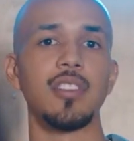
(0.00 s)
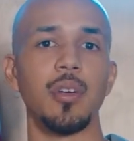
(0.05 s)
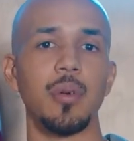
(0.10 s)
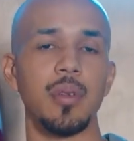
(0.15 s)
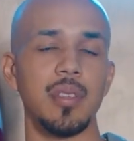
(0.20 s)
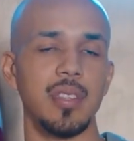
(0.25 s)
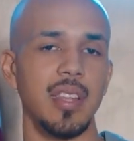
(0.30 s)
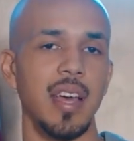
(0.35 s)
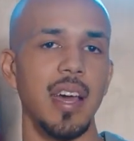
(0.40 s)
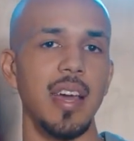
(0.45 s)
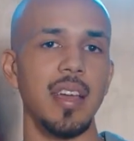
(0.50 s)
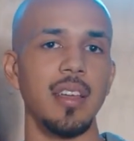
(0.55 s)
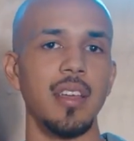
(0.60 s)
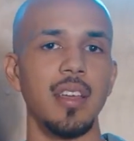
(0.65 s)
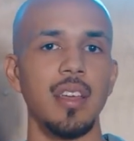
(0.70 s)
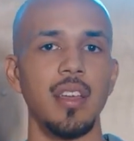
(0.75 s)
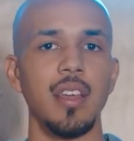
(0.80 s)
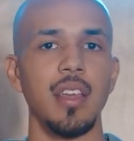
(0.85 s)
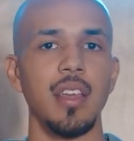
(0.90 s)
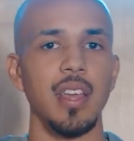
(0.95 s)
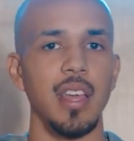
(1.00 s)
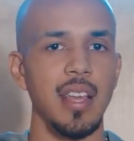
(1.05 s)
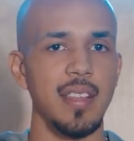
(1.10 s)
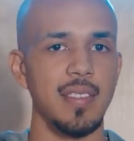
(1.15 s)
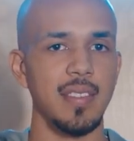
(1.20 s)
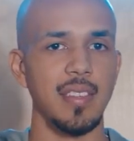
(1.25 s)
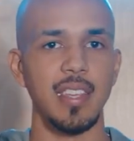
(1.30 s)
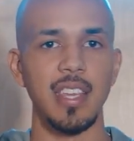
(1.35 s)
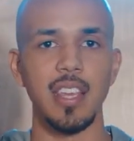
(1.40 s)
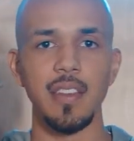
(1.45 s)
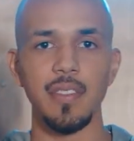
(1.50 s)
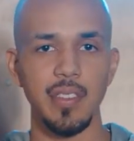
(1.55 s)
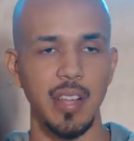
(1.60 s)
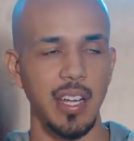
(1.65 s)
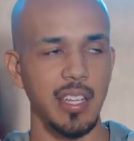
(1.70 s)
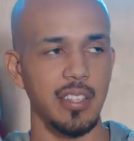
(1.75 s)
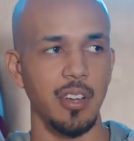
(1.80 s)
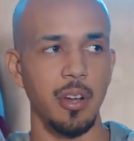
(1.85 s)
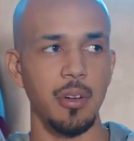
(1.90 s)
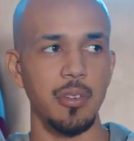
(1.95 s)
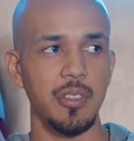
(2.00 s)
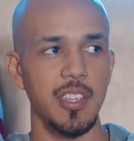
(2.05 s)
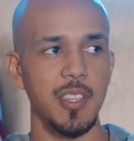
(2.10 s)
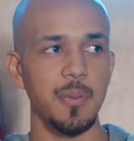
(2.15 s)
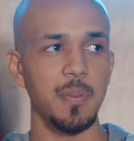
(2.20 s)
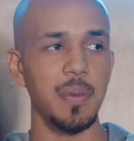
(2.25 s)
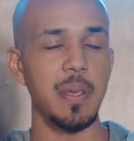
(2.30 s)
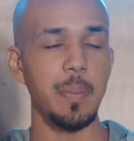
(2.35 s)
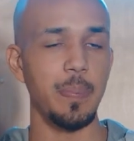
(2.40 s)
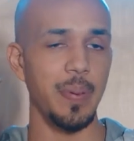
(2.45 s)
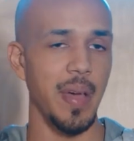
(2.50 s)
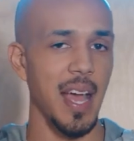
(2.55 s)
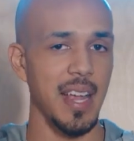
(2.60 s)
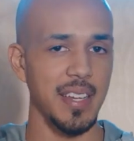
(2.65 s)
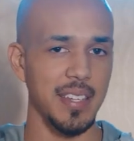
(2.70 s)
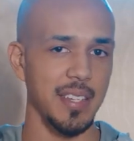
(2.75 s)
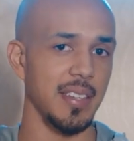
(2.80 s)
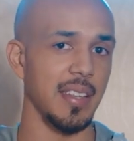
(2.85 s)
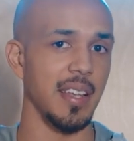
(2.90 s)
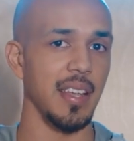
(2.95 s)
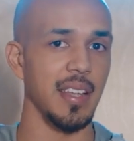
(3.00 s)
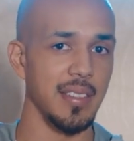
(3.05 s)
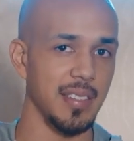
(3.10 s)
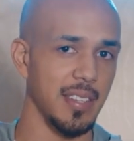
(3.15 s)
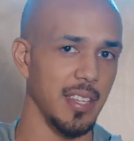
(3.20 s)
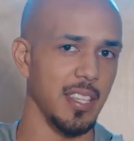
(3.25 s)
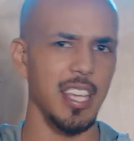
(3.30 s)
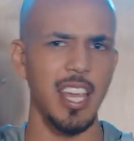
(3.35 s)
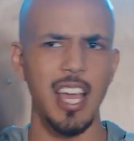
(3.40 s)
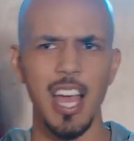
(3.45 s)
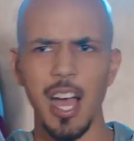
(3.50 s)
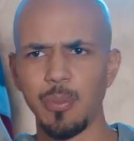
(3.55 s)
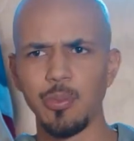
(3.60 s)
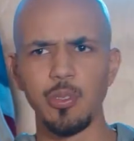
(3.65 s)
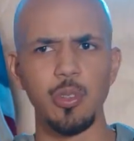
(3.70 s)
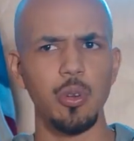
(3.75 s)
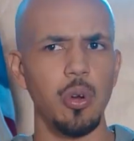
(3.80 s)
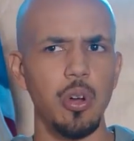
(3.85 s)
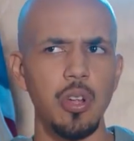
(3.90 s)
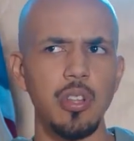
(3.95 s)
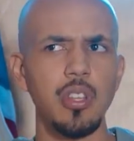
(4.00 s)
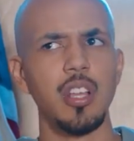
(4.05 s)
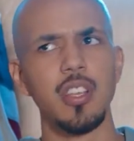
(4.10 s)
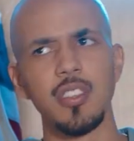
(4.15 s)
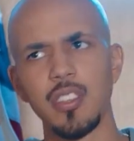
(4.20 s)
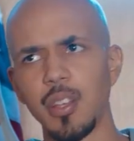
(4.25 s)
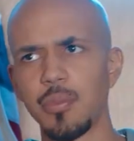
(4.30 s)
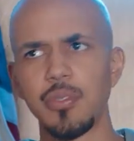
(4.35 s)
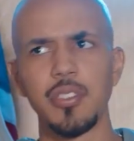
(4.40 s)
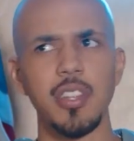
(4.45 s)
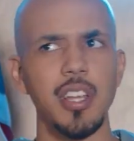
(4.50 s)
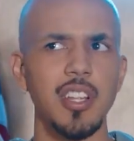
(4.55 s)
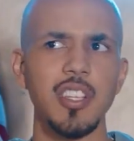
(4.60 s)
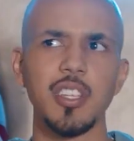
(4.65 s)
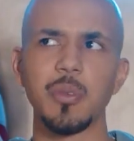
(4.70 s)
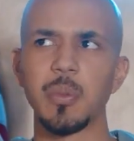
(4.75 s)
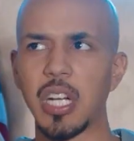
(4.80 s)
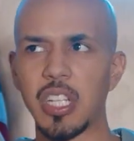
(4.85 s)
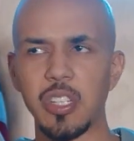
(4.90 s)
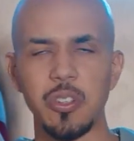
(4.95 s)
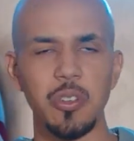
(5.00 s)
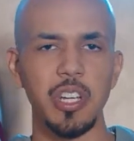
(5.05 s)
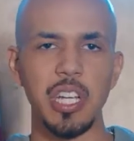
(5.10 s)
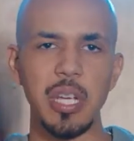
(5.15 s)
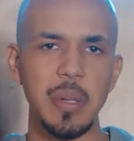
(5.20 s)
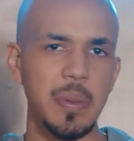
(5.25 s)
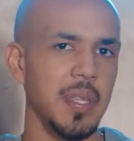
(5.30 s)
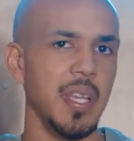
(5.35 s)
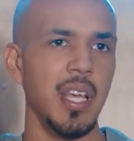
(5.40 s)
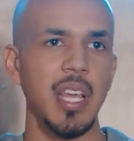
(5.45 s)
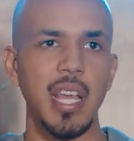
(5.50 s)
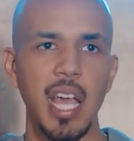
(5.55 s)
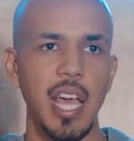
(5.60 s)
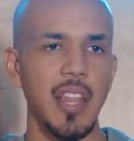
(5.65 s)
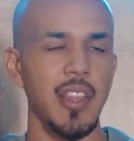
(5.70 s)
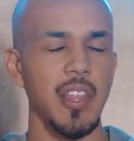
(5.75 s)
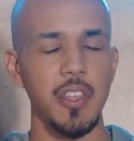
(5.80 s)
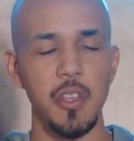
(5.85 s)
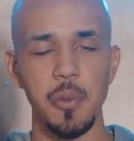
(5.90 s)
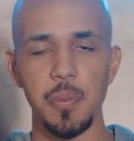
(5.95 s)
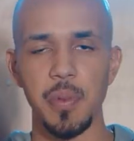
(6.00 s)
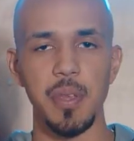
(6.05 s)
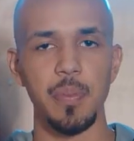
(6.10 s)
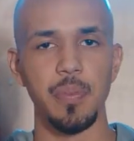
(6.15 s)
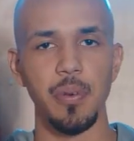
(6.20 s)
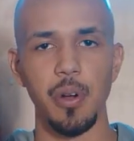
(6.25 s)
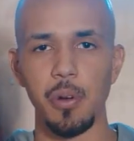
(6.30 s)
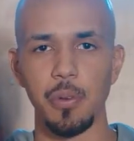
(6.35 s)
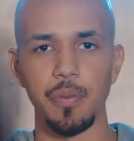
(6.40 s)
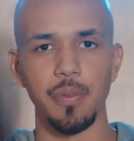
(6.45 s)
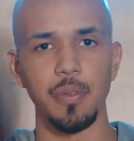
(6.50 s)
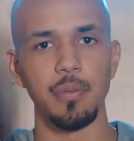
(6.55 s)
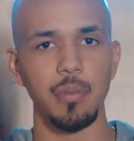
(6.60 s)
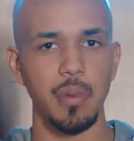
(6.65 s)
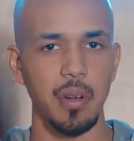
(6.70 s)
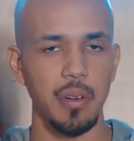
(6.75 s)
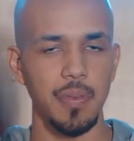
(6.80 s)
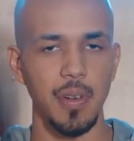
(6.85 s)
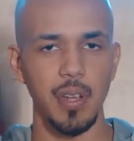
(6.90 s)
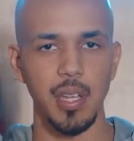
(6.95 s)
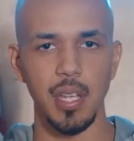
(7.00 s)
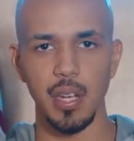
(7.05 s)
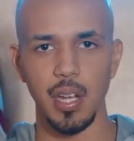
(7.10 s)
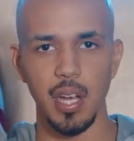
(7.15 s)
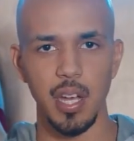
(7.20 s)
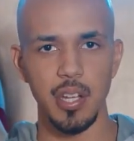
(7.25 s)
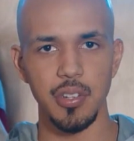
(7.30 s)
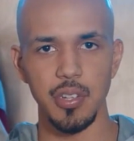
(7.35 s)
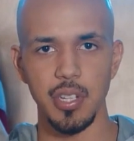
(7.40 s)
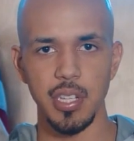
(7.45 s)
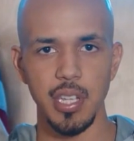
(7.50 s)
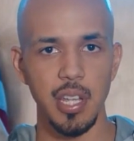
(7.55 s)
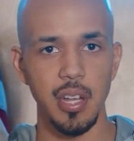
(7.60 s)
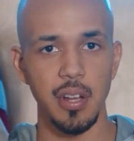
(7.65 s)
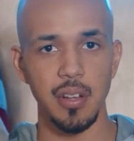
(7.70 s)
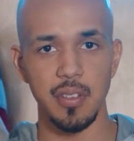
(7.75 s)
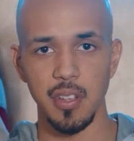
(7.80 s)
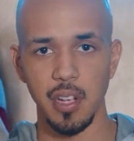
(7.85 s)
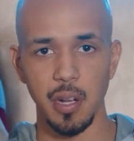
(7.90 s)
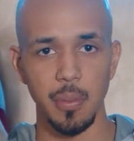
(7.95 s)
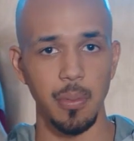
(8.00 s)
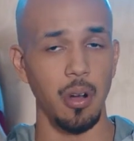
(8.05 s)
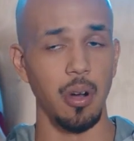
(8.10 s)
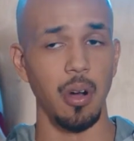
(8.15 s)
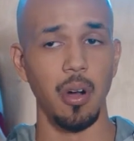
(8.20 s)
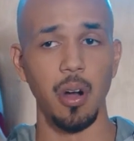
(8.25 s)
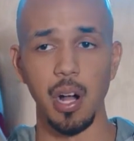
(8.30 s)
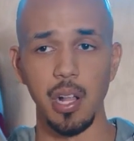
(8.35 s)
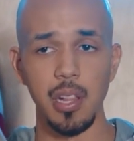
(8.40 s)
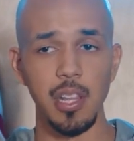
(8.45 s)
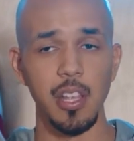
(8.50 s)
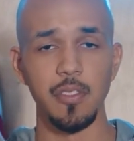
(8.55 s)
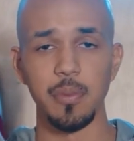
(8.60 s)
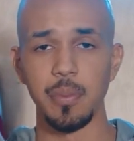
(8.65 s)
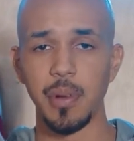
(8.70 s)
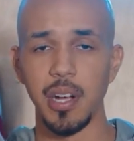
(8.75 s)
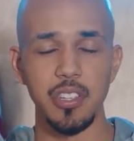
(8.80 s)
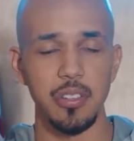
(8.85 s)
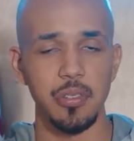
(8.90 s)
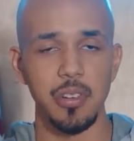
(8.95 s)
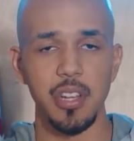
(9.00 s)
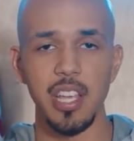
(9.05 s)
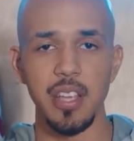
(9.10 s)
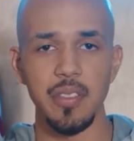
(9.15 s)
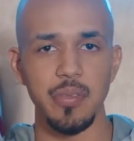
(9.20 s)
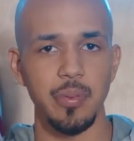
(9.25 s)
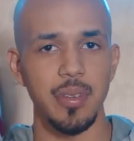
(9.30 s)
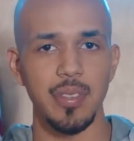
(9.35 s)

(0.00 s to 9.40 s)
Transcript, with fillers: So it's like, it's a gift. Like, don't just be passionate and say, yeah, I'm doing this, I'm sticking to my dreams, and then you be broke for motherfucking 100 years talking about, oh, I'm living my dreams.